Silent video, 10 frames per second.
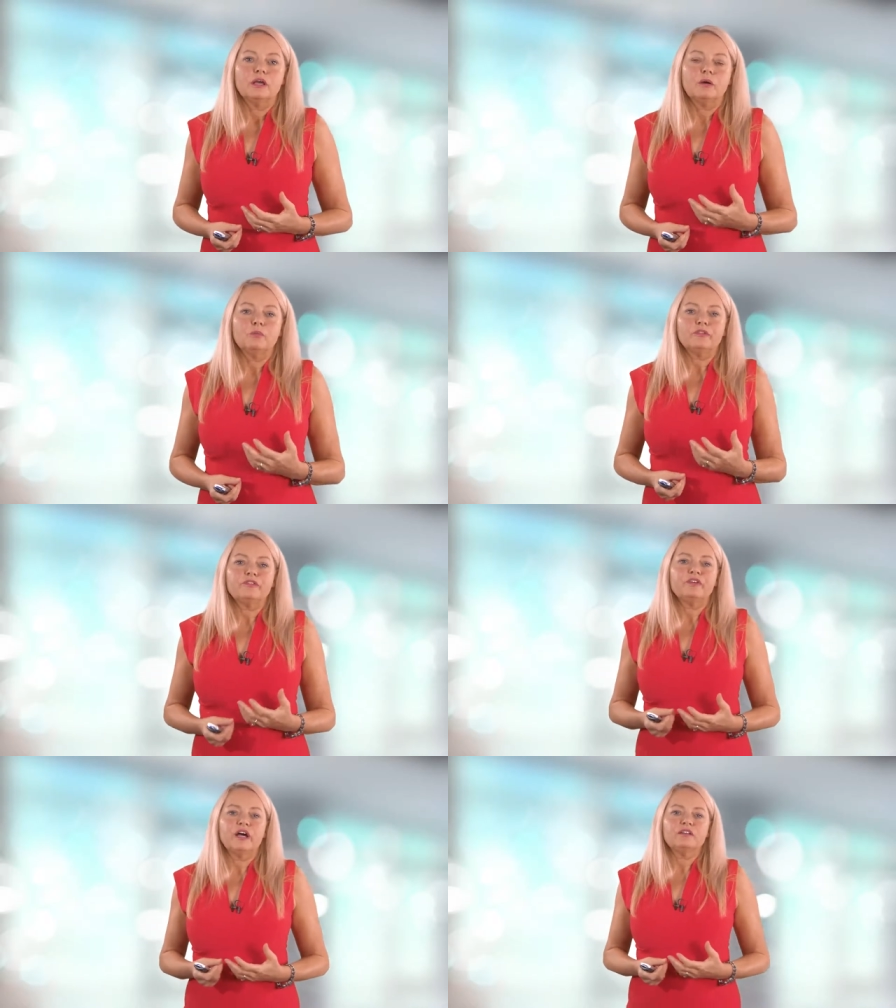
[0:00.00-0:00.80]
And what the
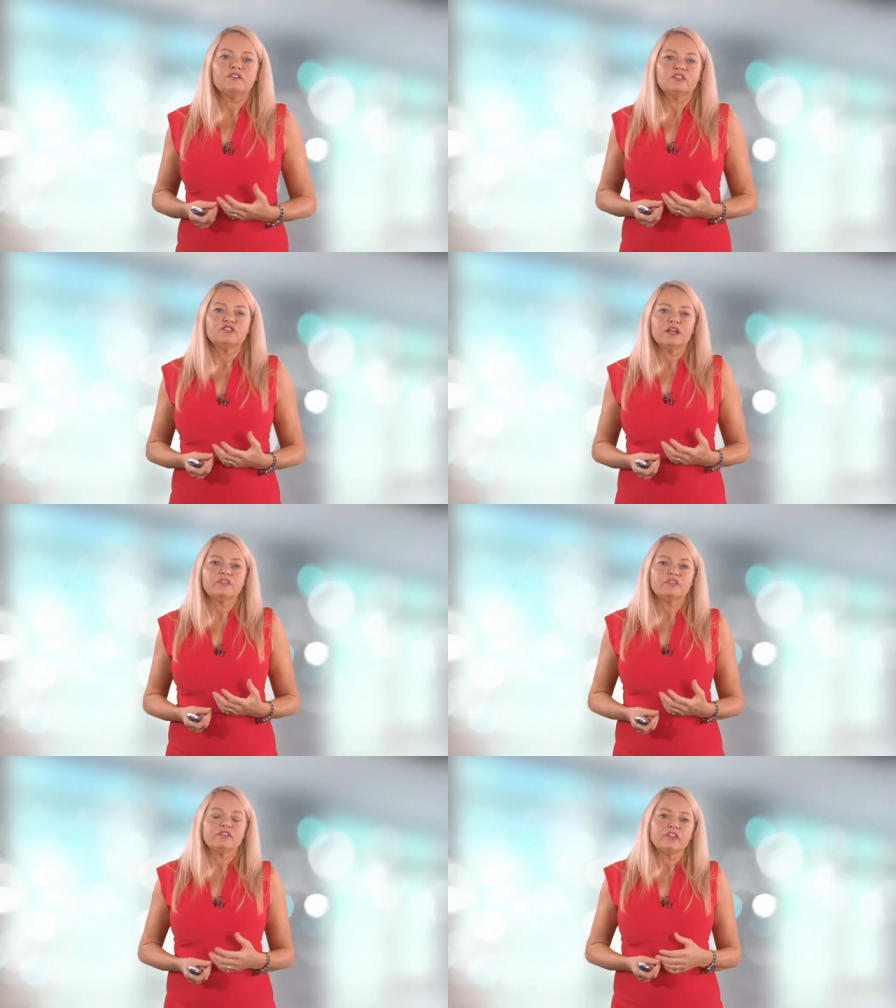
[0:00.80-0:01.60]
findings
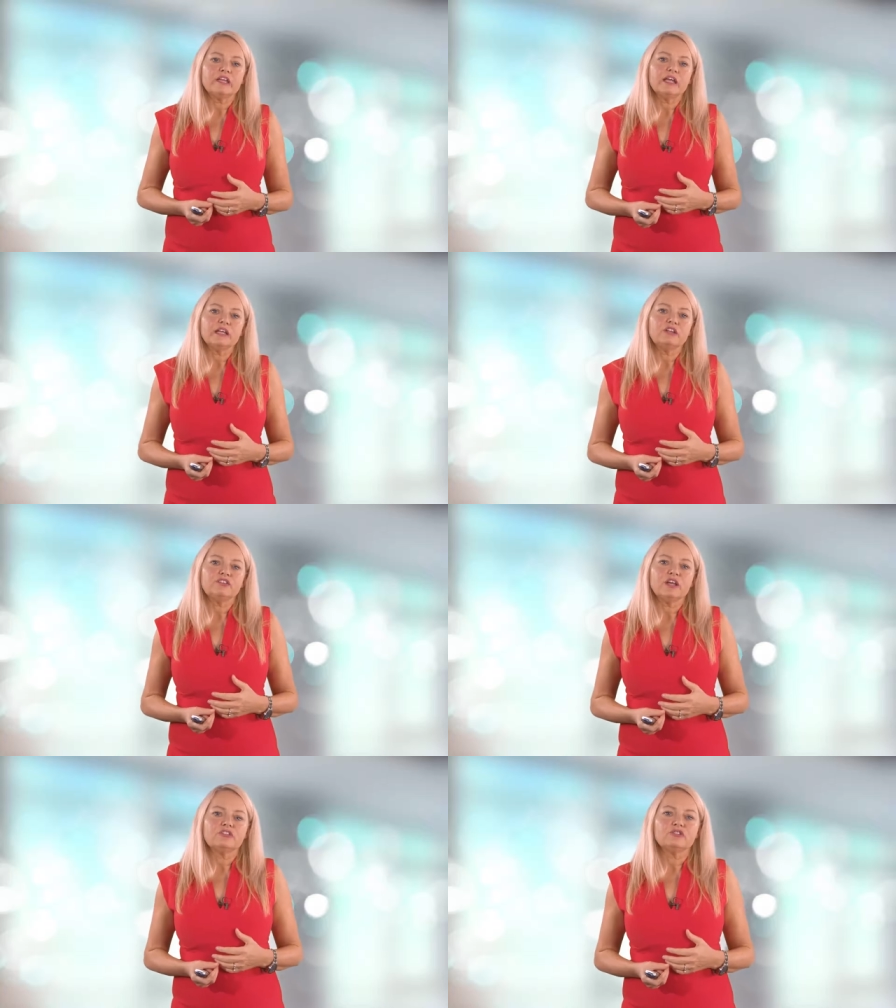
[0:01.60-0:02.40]
suggest is that the N H
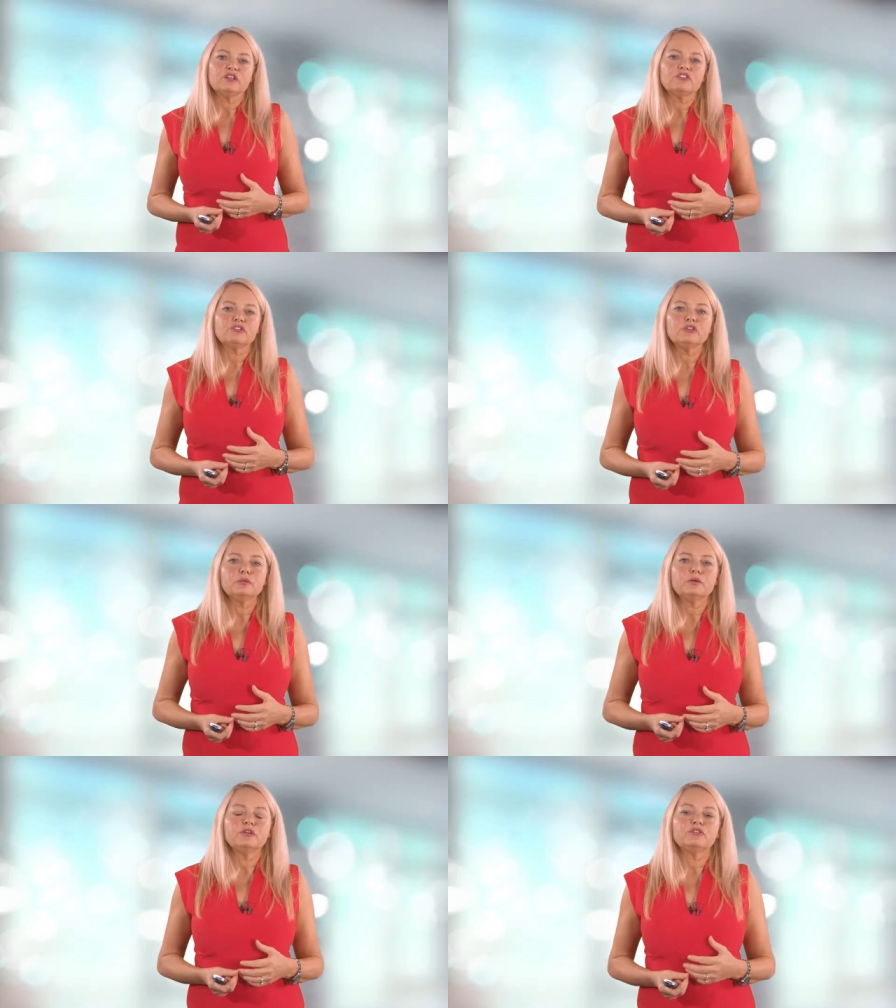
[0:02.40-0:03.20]
S treats two
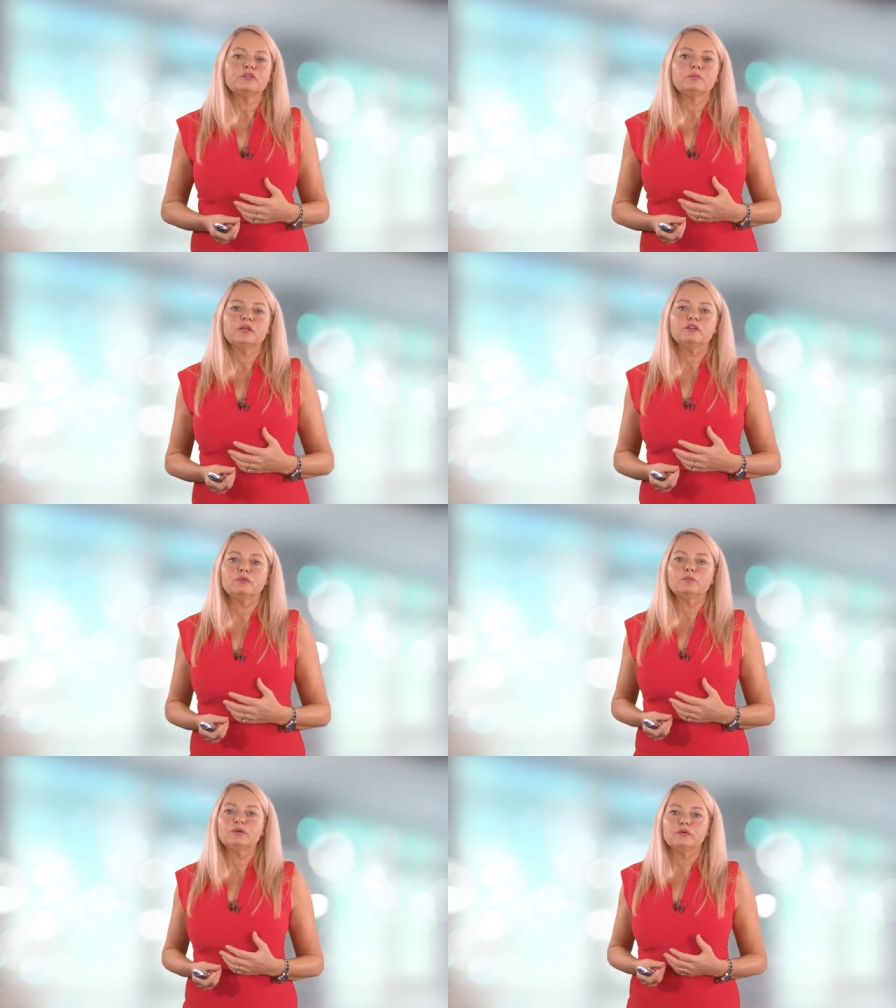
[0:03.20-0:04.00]
point two
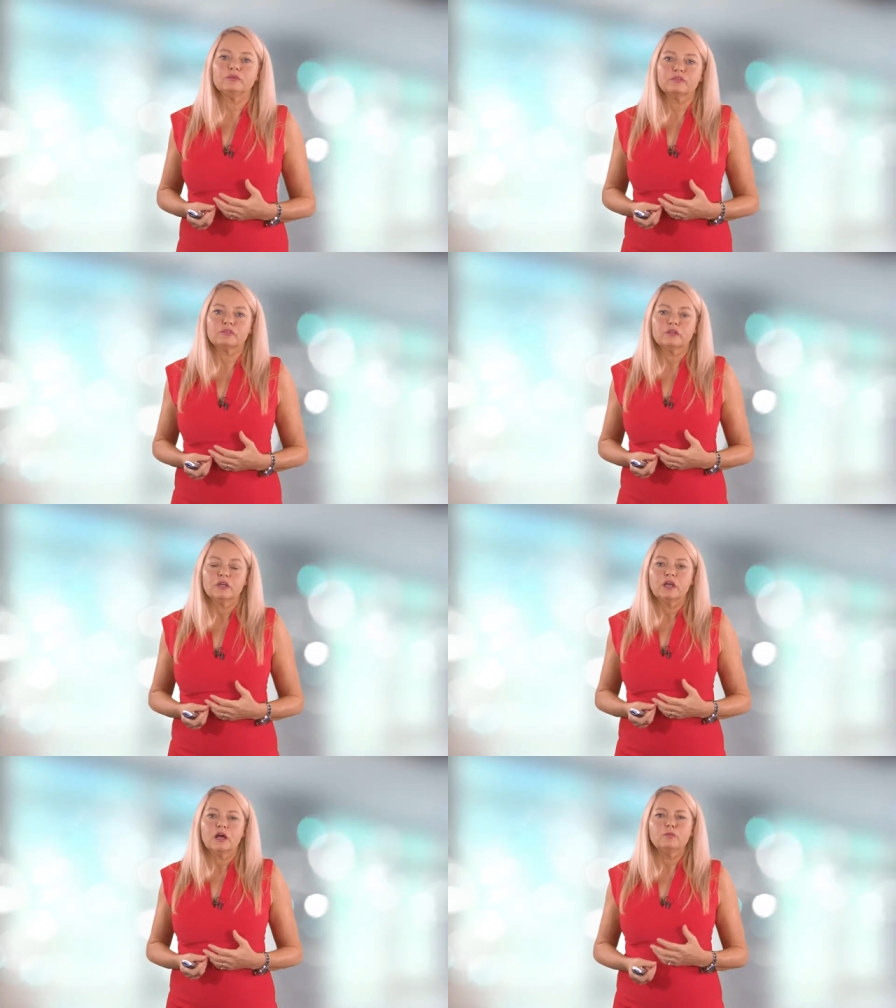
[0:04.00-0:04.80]
million wounds,
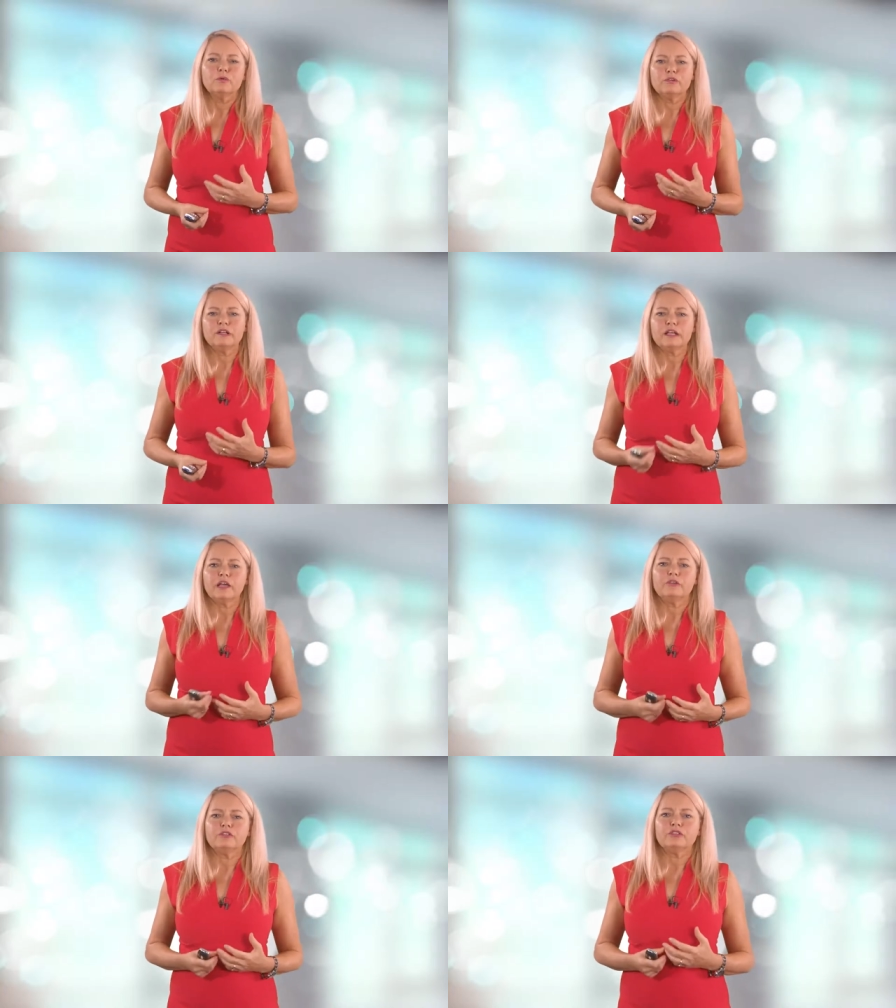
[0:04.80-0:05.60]
and worryingly,
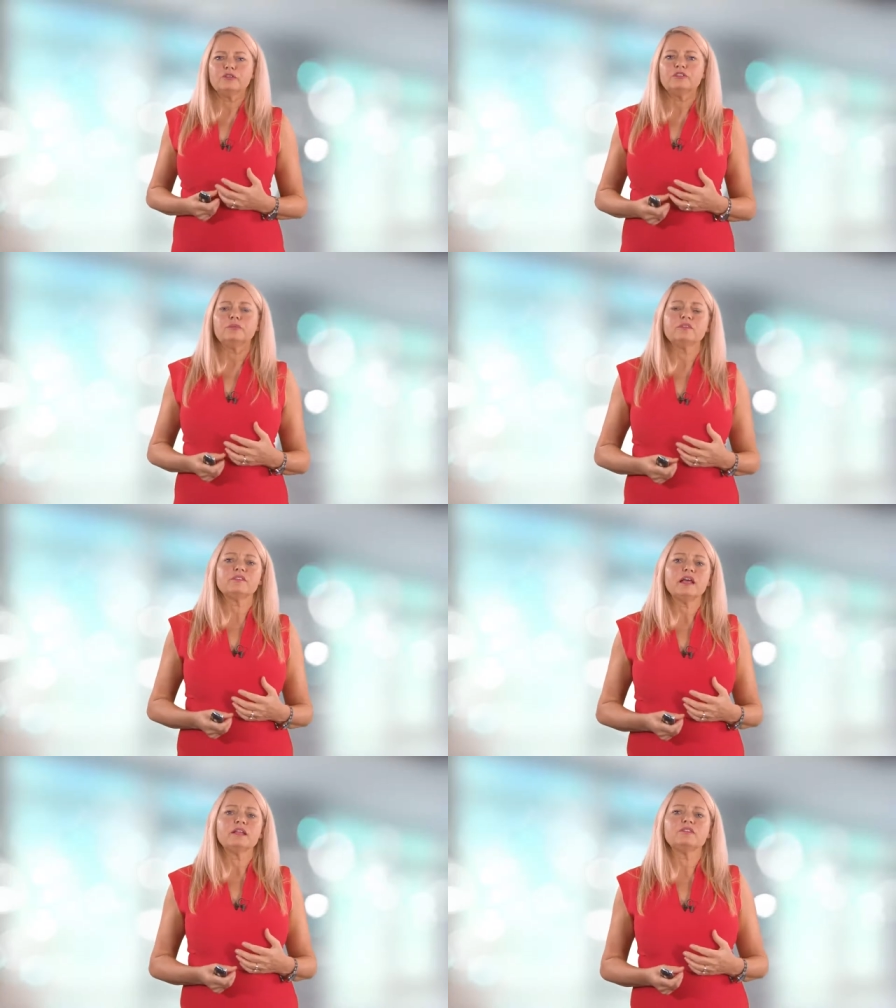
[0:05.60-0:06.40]
over thirty
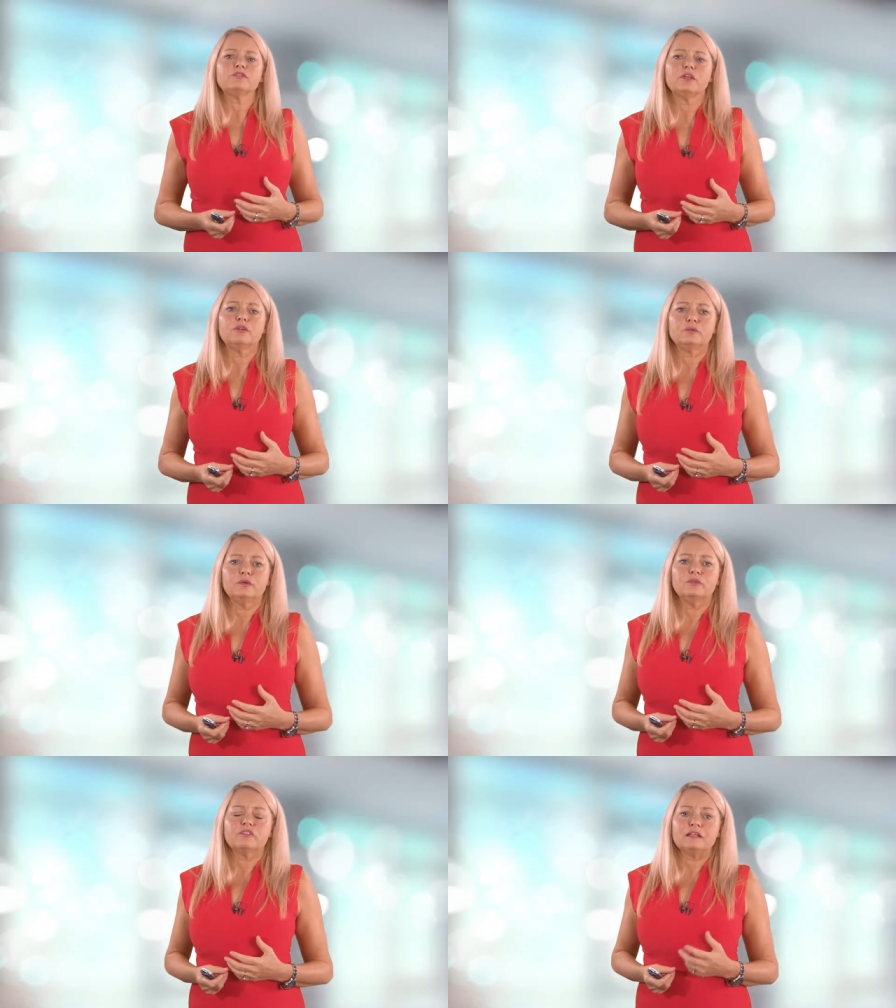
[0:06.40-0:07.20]
percent of those
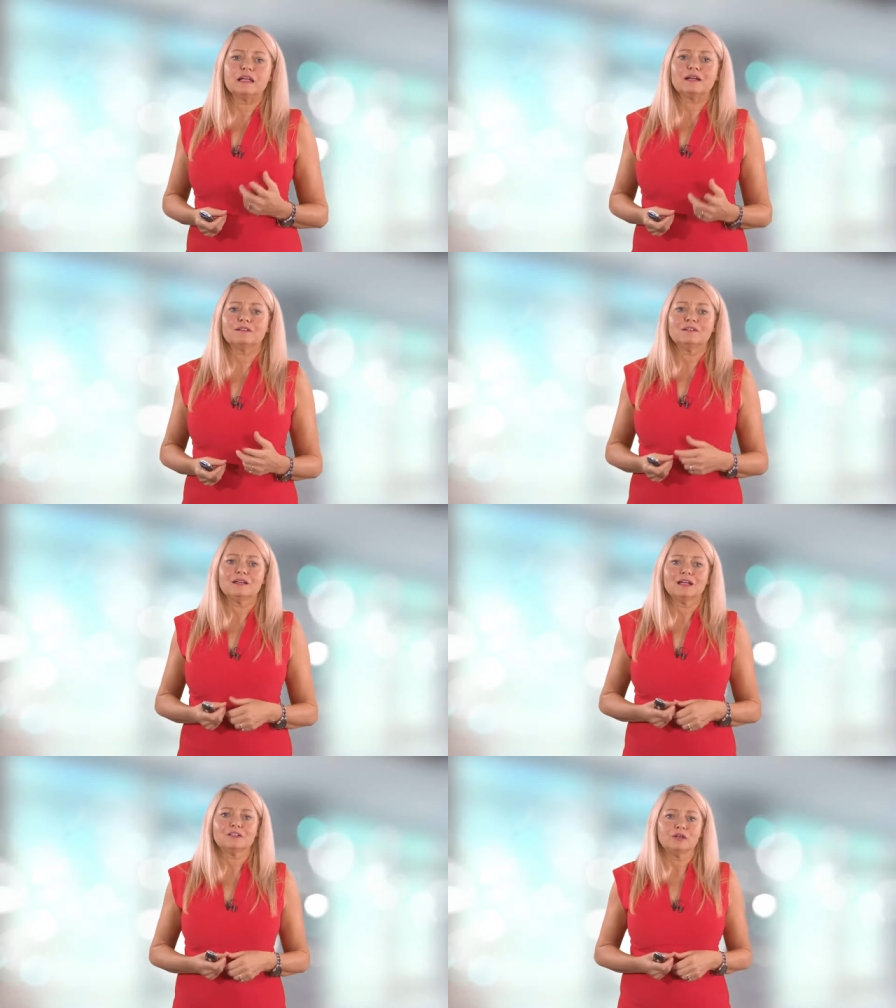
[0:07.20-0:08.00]
wounds lacked a
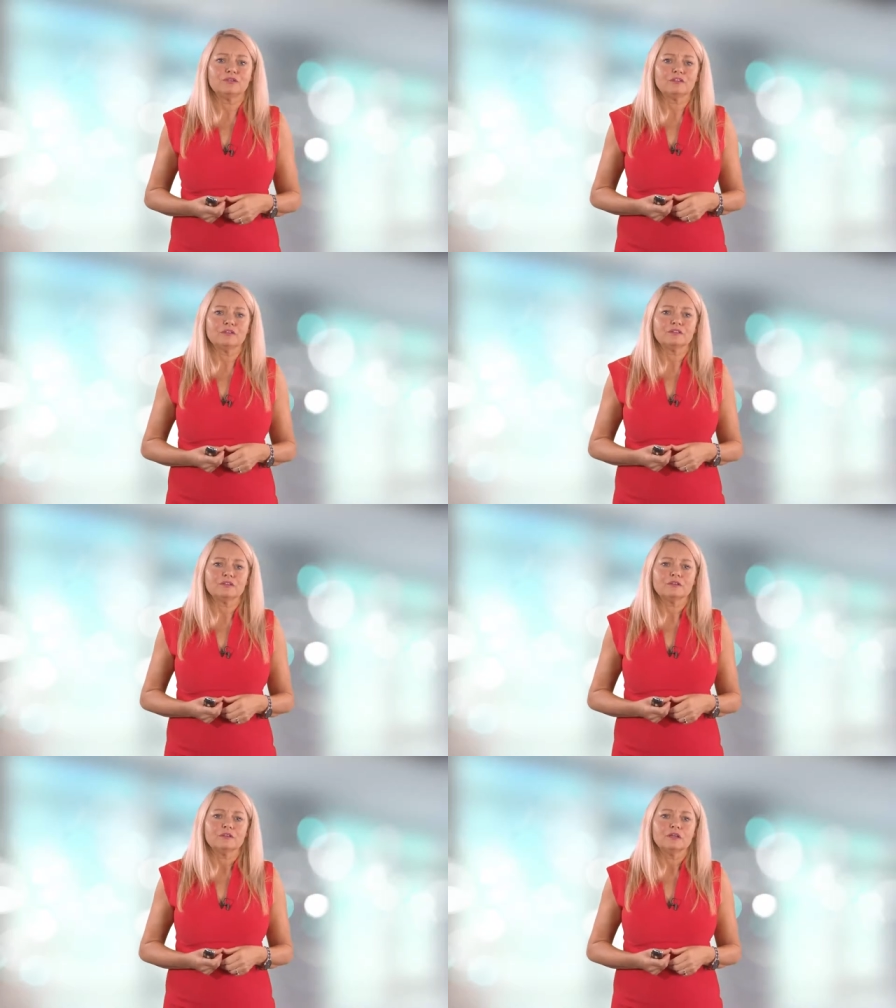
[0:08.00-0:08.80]
diagnosis.